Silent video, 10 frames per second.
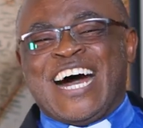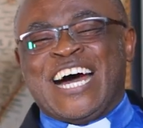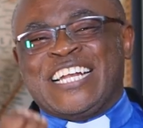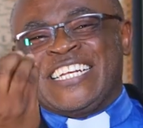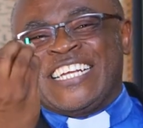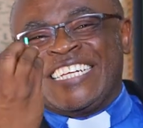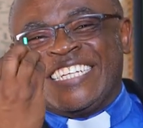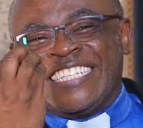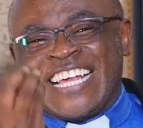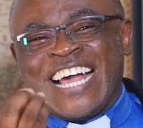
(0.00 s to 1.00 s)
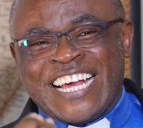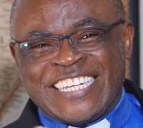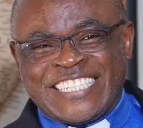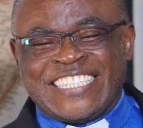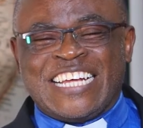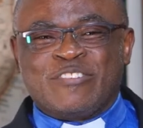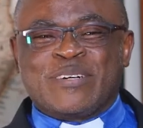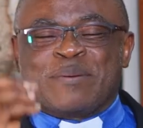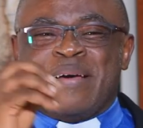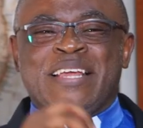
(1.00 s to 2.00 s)
And he desires that we
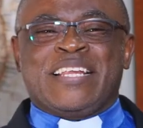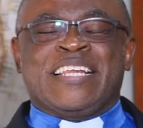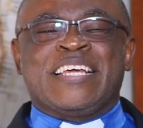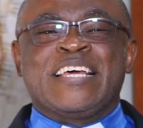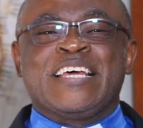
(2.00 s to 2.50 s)
remain